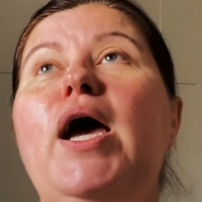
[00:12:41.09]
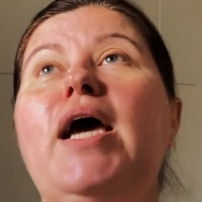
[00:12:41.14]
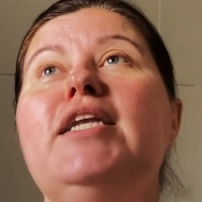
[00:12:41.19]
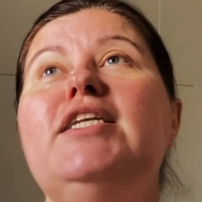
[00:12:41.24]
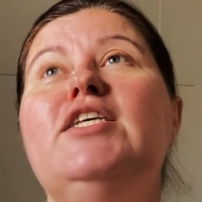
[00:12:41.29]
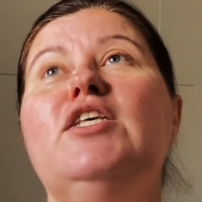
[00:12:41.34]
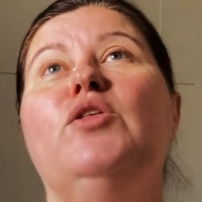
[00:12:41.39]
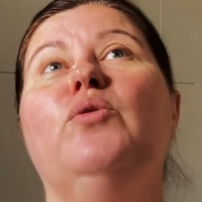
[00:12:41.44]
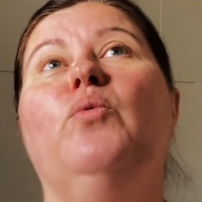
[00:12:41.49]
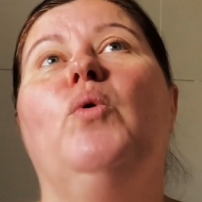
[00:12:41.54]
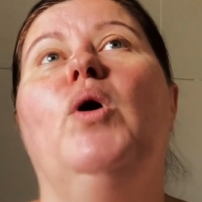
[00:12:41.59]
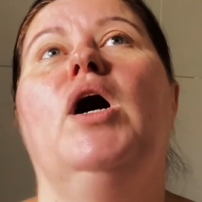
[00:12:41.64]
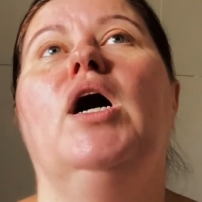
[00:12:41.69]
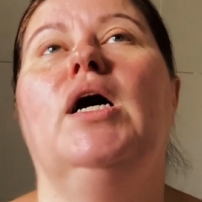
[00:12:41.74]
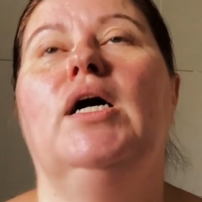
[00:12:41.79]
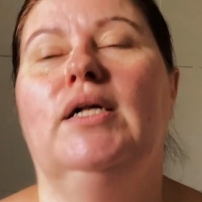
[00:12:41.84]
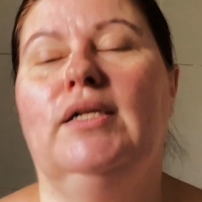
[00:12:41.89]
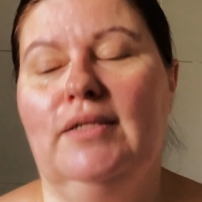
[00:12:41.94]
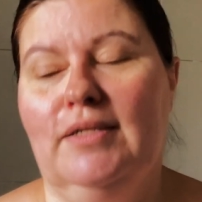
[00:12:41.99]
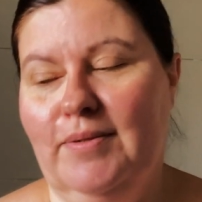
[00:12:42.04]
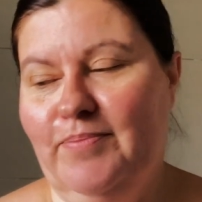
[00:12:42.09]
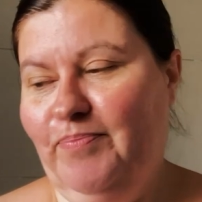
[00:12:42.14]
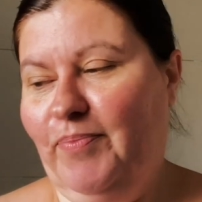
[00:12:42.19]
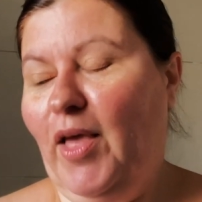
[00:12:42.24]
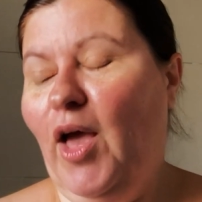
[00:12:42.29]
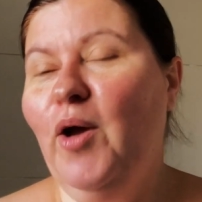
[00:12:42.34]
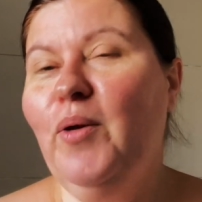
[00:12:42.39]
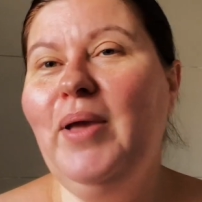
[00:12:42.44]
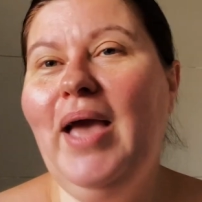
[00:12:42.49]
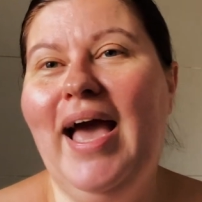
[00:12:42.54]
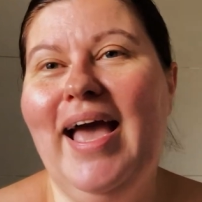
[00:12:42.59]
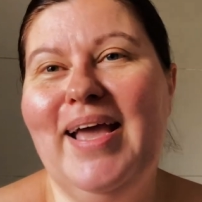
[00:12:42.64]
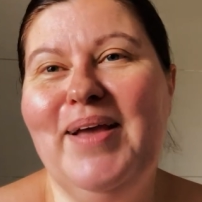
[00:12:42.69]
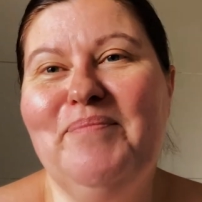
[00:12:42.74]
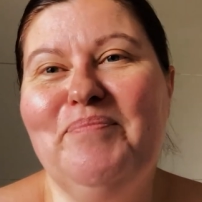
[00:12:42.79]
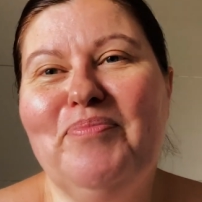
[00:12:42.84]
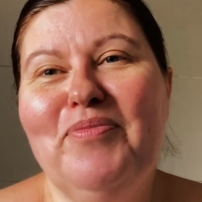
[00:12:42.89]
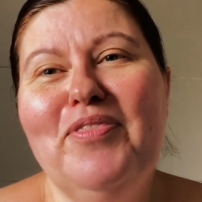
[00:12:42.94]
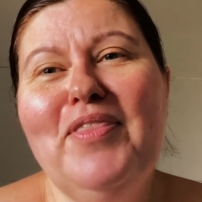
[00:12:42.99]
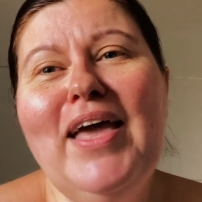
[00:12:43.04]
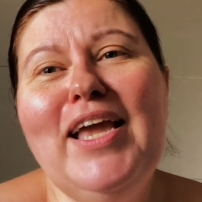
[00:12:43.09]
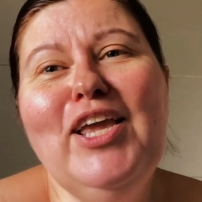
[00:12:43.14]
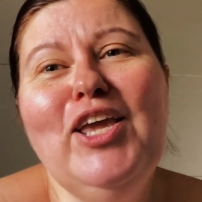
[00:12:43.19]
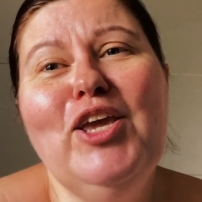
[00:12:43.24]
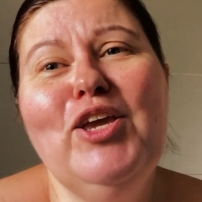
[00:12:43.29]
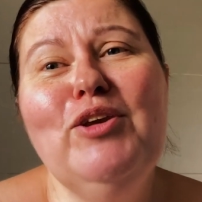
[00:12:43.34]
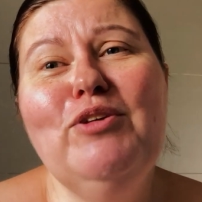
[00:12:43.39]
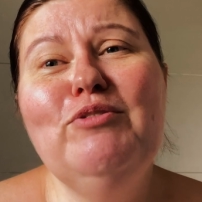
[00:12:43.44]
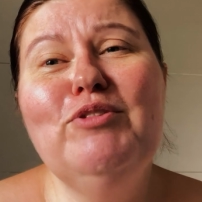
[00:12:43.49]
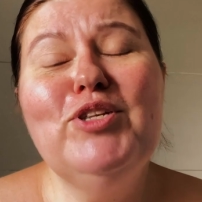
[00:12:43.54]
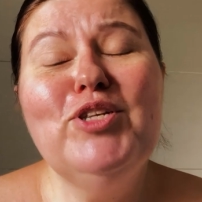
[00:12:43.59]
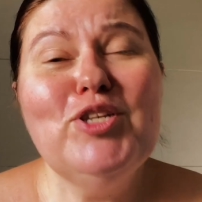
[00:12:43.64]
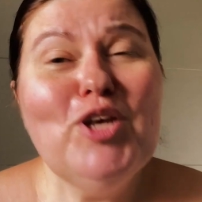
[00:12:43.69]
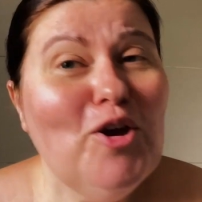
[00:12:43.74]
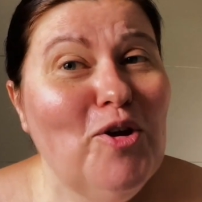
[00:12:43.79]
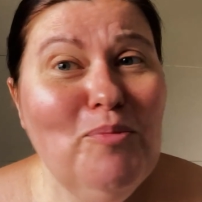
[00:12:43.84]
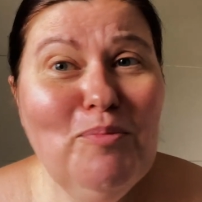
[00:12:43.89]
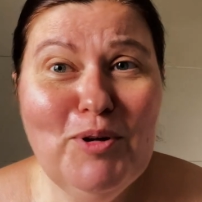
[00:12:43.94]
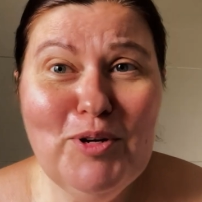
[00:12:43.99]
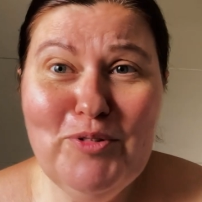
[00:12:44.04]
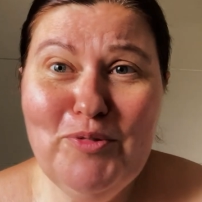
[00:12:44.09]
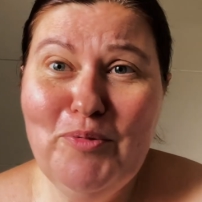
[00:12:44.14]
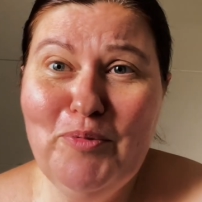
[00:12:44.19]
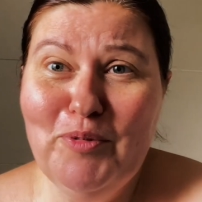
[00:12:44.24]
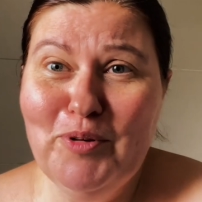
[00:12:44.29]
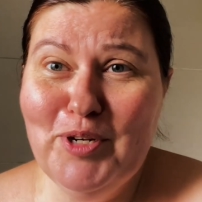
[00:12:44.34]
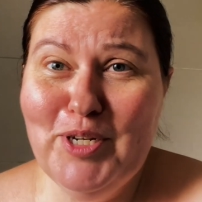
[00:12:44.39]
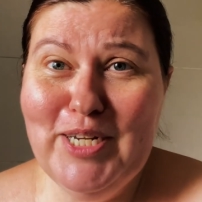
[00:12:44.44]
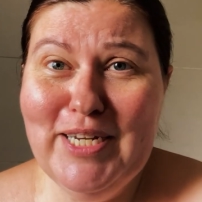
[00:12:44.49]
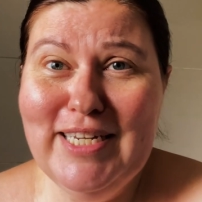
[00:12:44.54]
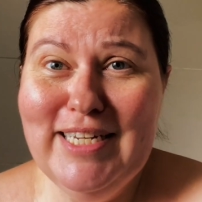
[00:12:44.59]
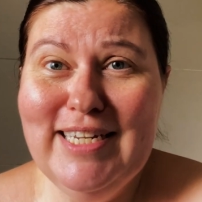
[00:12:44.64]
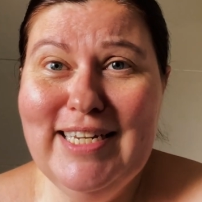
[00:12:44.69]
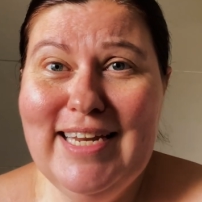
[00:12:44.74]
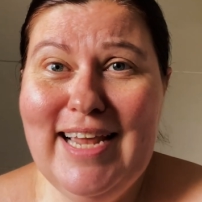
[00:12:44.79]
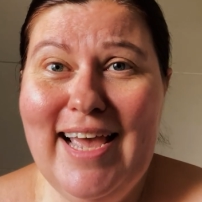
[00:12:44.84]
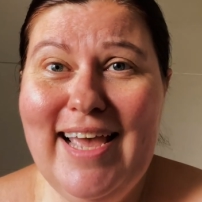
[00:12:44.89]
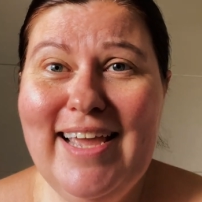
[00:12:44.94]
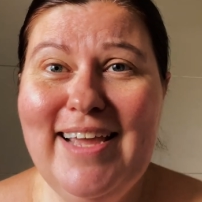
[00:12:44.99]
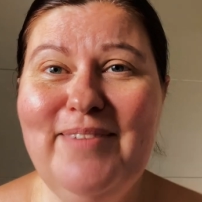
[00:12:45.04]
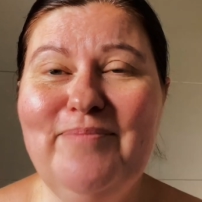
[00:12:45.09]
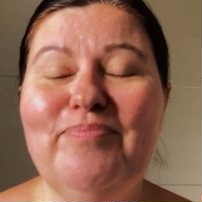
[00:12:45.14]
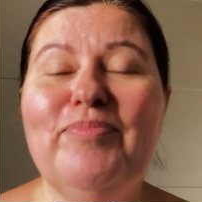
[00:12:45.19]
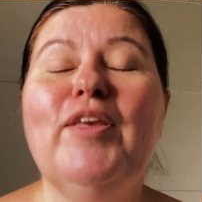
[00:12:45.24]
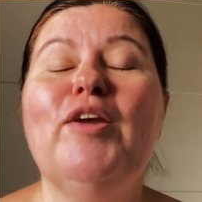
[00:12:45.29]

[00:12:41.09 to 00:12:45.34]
to the world. Okay, thank you so much for watching today.